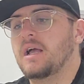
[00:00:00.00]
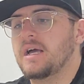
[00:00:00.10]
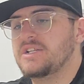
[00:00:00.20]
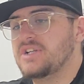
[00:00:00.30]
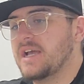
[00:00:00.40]

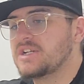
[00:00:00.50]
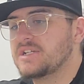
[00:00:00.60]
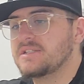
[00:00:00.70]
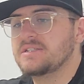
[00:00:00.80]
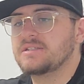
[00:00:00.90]

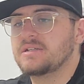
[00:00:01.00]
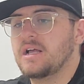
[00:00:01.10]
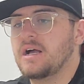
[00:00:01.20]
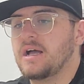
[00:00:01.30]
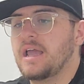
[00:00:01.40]
Ejections,
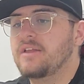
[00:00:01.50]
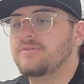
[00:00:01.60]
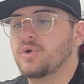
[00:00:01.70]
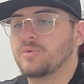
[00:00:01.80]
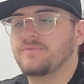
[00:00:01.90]
any
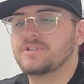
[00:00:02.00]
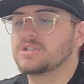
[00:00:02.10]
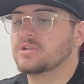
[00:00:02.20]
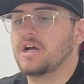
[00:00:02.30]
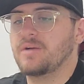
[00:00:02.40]
form of
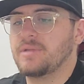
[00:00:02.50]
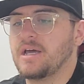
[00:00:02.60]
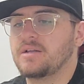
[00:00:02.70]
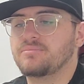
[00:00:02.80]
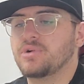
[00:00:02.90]
physical
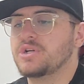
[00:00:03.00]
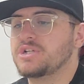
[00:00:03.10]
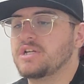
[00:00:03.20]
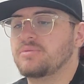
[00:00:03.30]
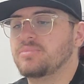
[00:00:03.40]
combat,
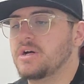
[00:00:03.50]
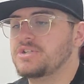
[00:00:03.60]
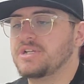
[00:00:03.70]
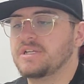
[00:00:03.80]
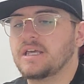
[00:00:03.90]
pushing,
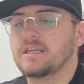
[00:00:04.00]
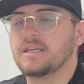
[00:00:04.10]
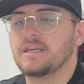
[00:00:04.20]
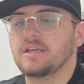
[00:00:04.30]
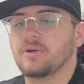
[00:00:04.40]
punching,
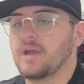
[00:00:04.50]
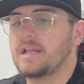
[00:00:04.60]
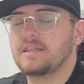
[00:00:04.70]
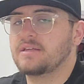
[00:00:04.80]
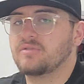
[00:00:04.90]
kicking, or
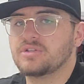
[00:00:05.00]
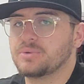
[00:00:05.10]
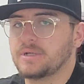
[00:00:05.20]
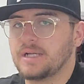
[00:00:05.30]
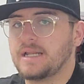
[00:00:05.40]
anything of the
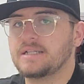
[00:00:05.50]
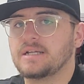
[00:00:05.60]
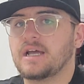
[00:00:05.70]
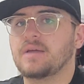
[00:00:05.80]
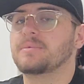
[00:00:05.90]
sort at any
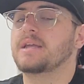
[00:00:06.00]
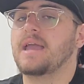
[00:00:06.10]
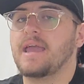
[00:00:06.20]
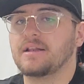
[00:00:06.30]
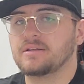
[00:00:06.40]
time
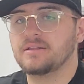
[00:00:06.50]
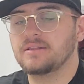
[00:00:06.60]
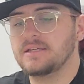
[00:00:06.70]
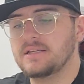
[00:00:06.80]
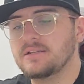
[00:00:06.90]
can
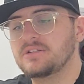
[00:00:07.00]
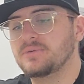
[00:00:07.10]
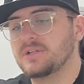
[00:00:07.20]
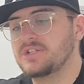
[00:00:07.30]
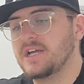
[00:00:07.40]
lead
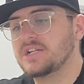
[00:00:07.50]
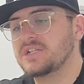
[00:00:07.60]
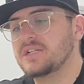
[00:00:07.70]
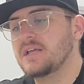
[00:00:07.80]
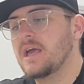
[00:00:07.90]
to an
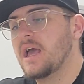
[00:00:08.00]
ejection.